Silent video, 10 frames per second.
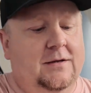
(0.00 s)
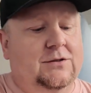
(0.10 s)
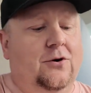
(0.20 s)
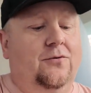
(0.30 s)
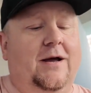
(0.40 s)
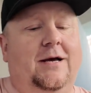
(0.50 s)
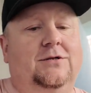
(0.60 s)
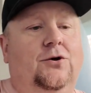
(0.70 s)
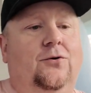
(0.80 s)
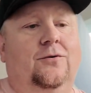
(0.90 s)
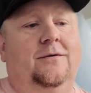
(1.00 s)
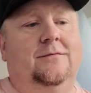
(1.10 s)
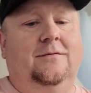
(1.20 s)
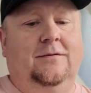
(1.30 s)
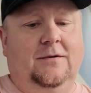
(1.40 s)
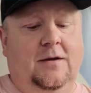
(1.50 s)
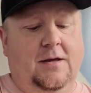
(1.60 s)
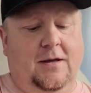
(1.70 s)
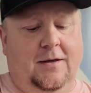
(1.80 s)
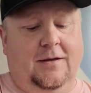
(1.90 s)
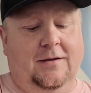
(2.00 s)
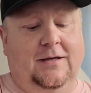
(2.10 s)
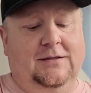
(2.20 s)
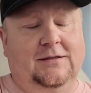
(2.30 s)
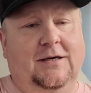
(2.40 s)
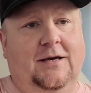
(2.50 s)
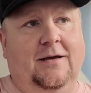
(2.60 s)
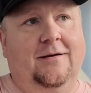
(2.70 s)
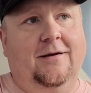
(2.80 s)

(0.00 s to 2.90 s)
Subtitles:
So we got 2. Let's see.